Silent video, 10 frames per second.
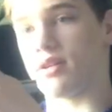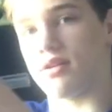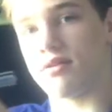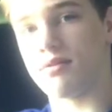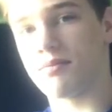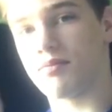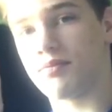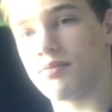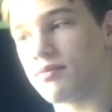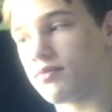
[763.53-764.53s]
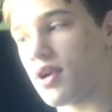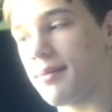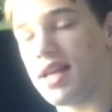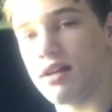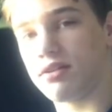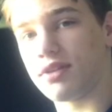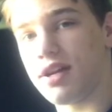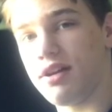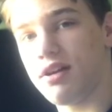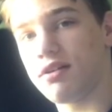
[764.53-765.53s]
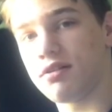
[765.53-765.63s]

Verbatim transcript: can priming handle right here.